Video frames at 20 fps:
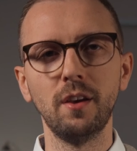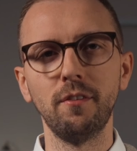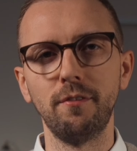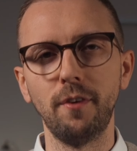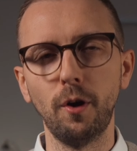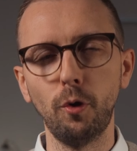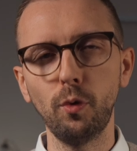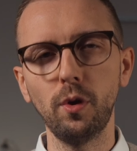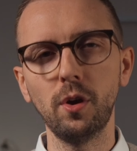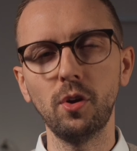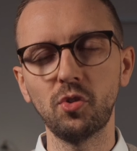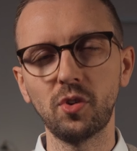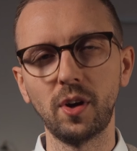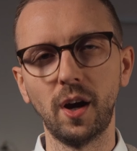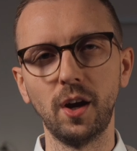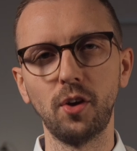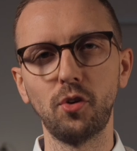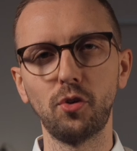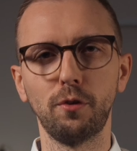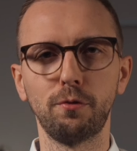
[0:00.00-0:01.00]
various
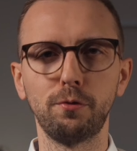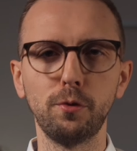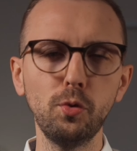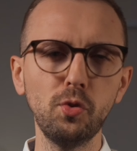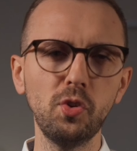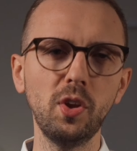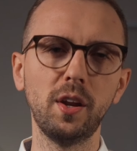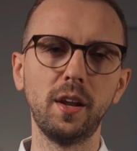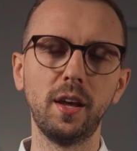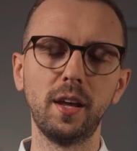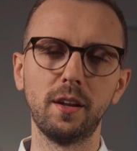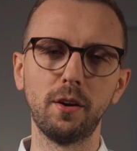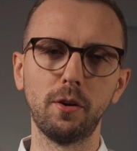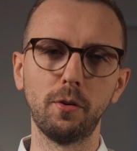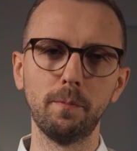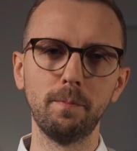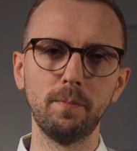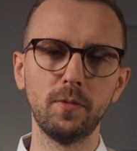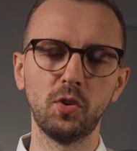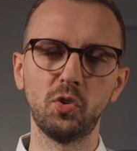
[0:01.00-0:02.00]
kinds of user data
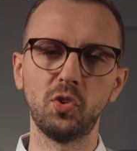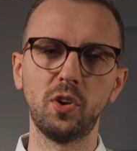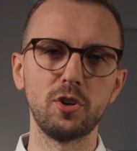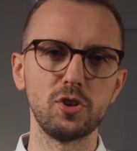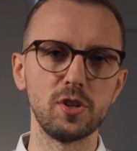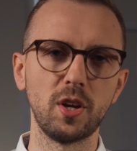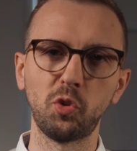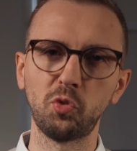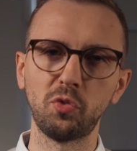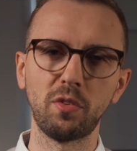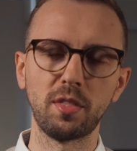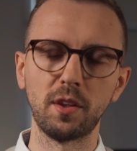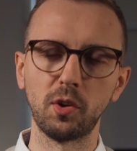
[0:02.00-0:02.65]
such as